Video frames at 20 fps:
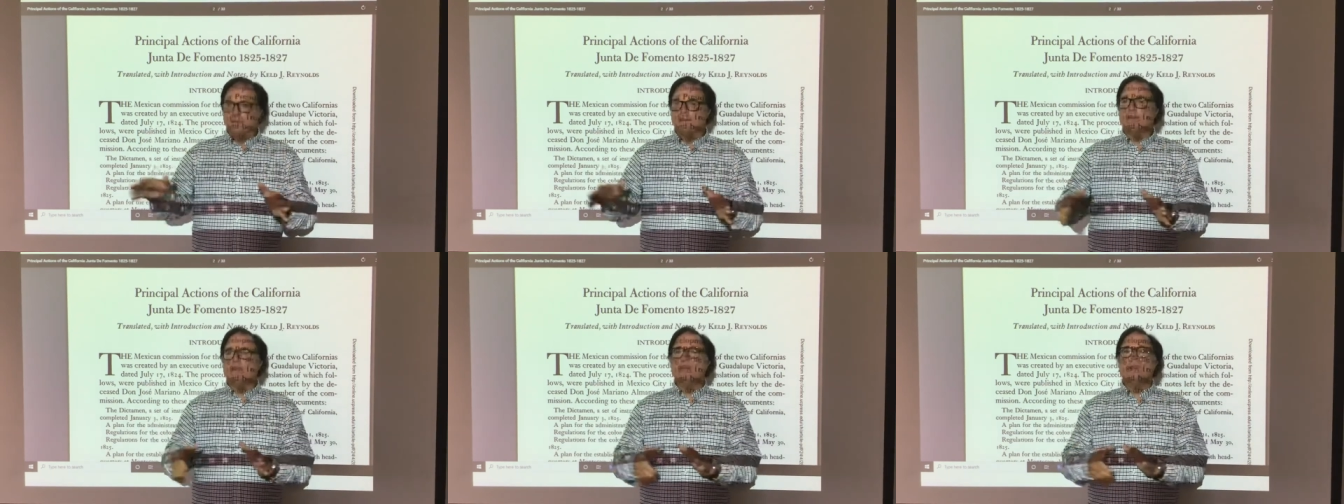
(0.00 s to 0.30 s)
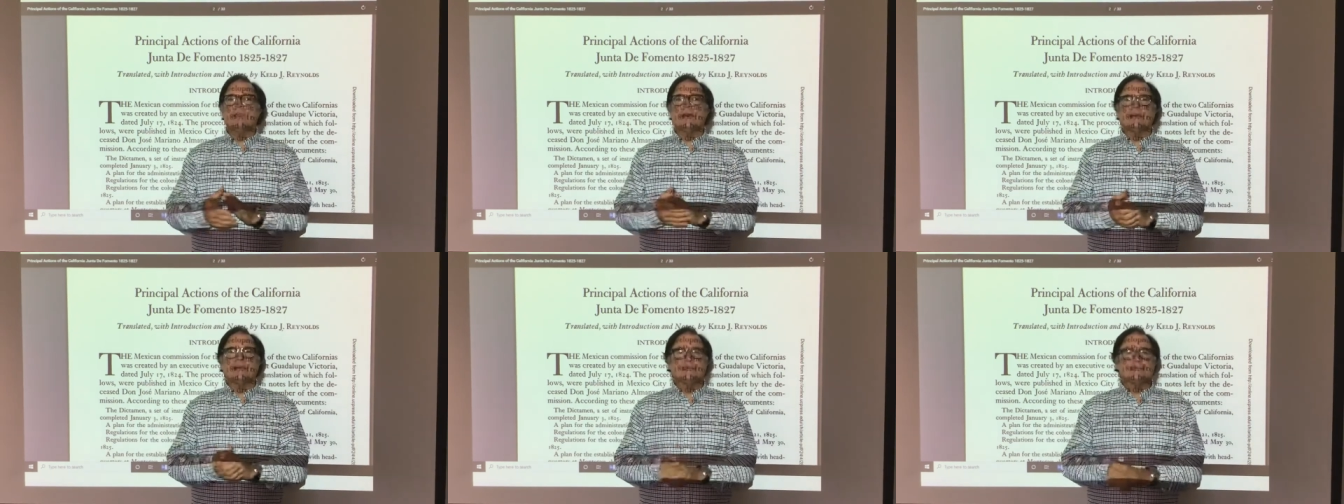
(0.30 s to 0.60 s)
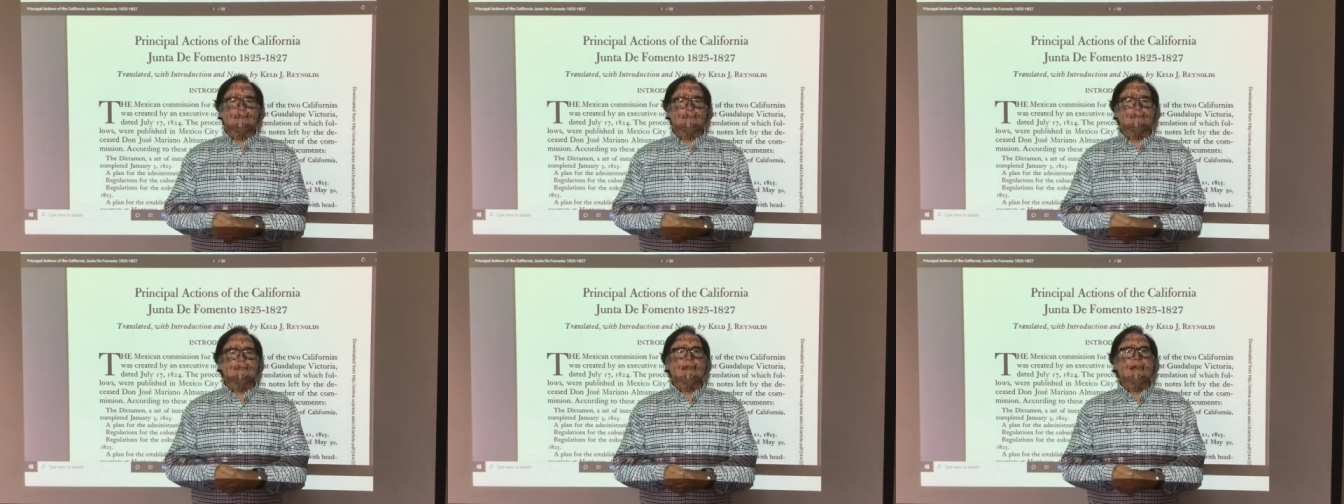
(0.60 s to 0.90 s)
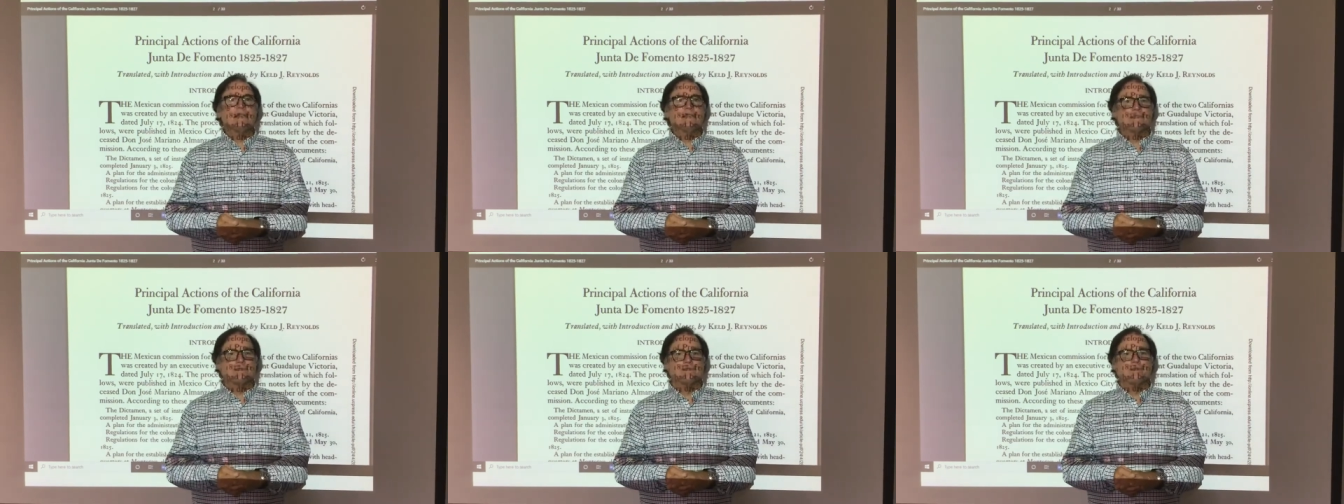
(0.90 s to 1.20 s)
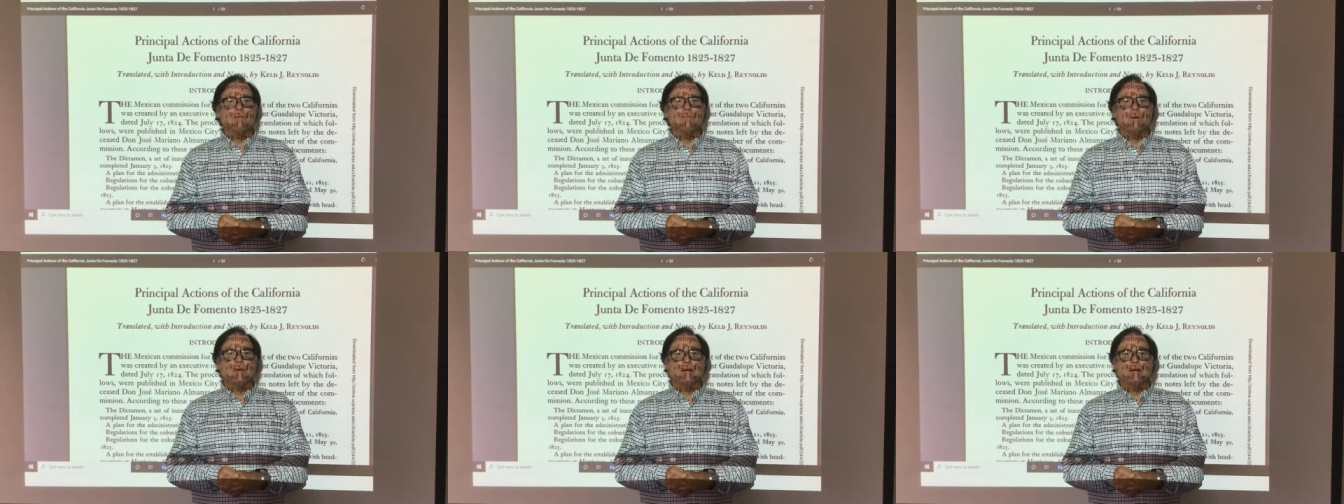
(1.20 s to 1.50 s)
the United States of
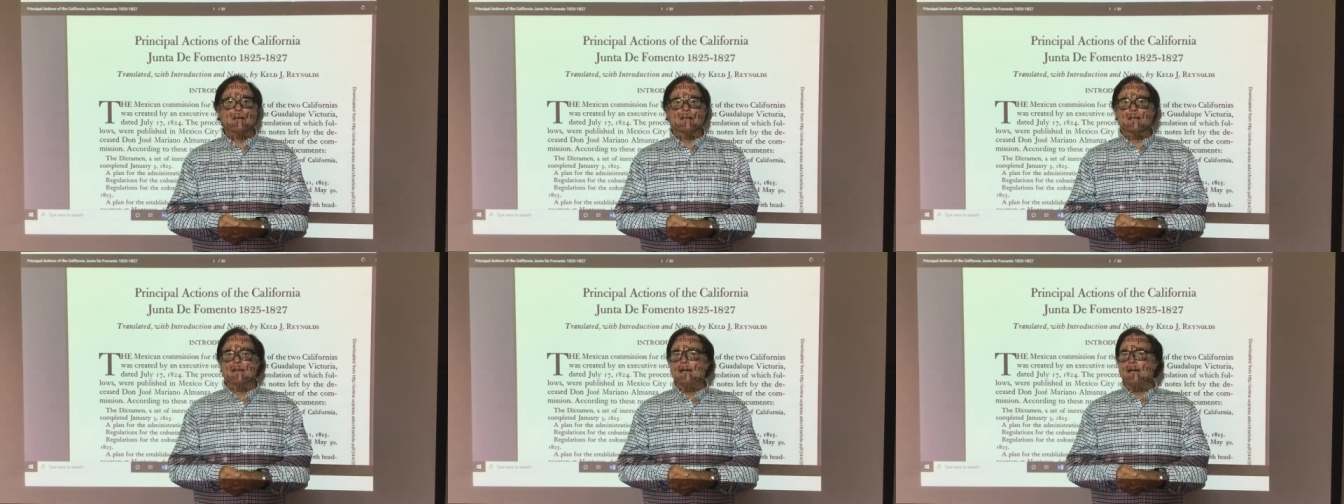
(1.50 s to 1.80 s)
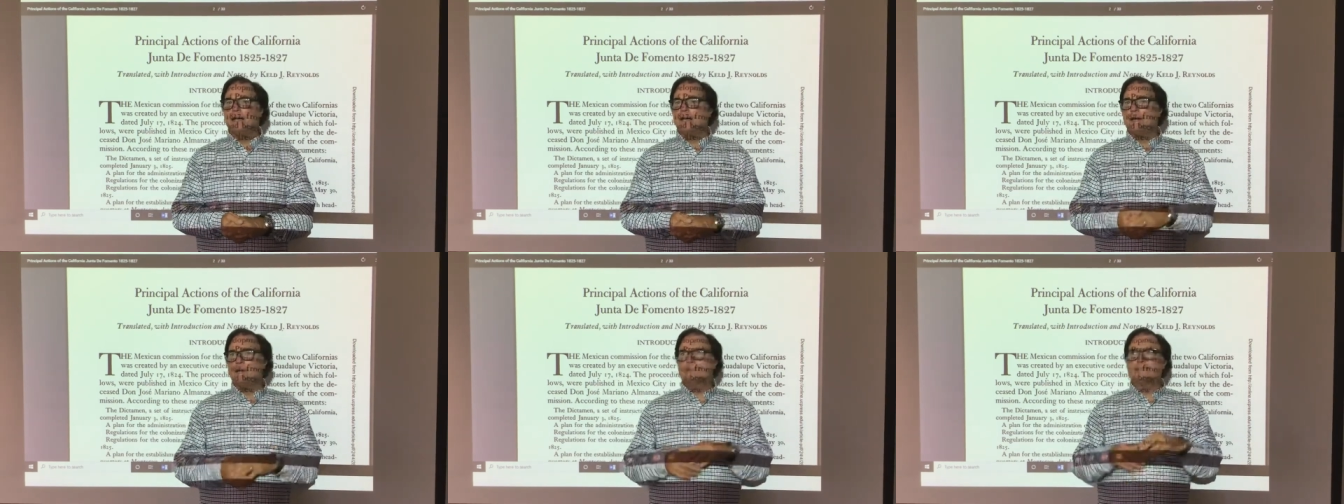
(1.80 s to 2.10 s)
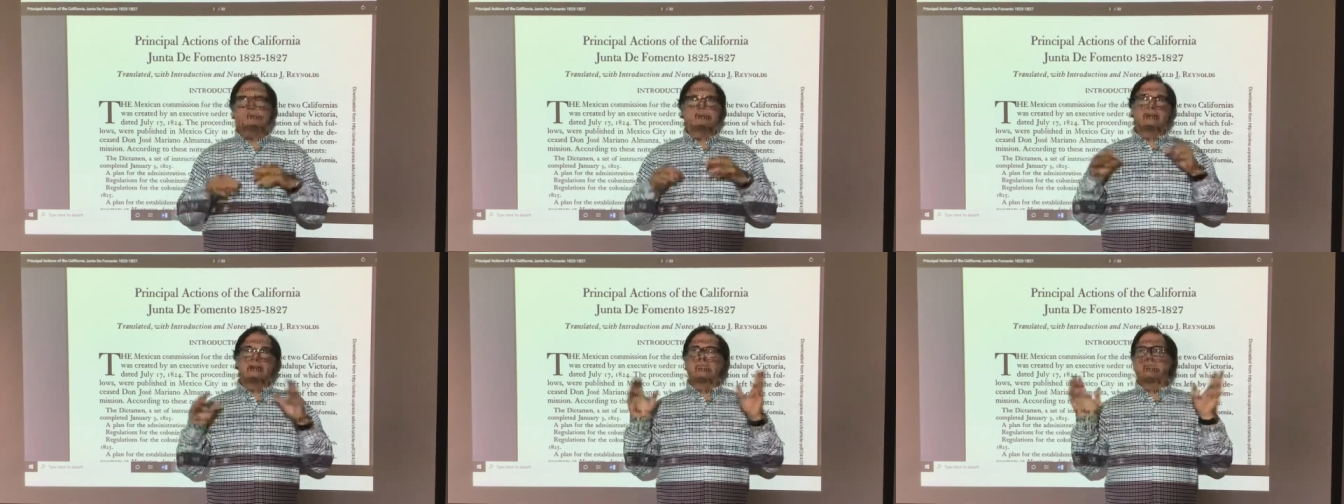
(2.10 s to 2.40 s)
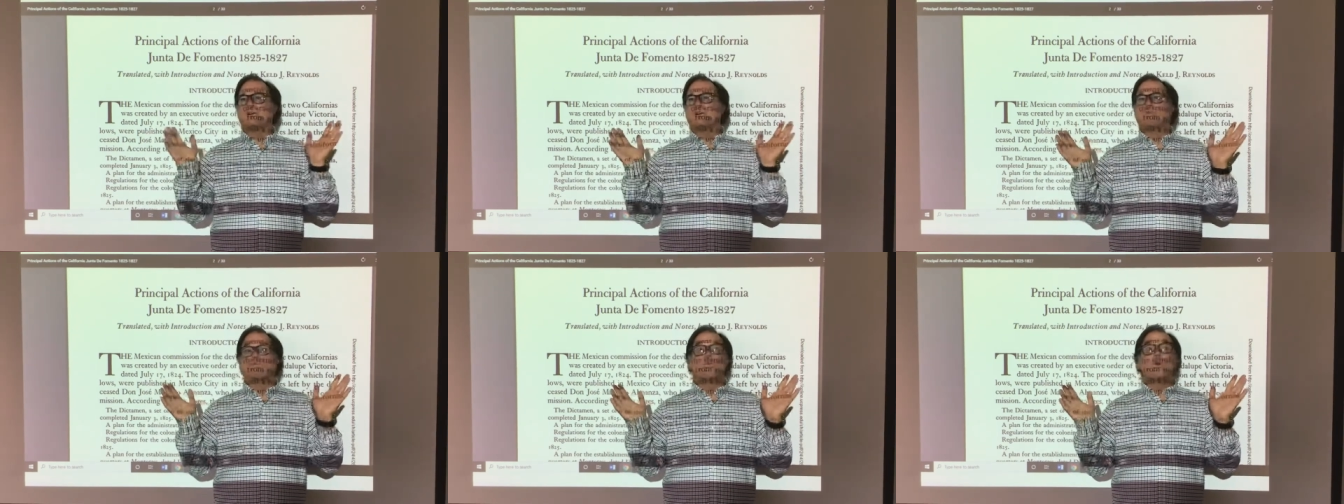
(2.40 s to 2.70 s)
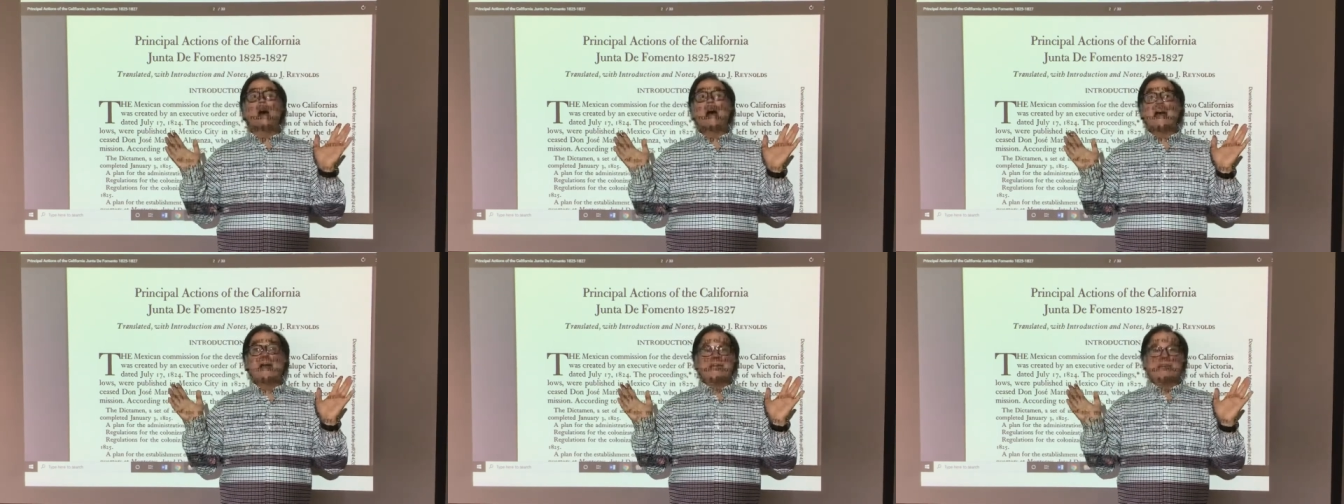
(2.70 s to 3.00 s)
America had sort of a
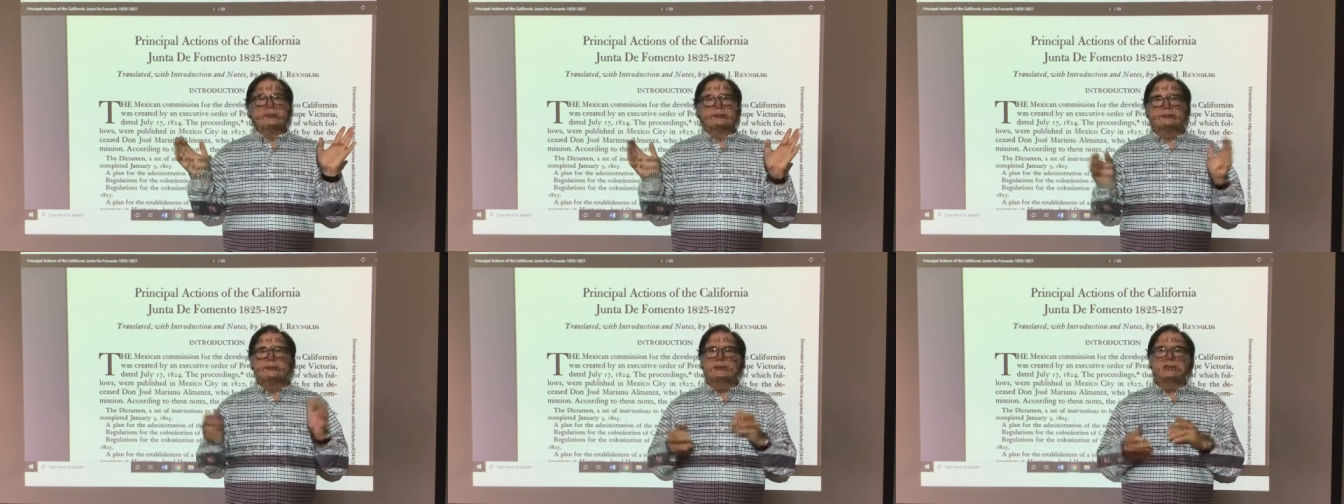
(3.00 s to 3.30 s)
right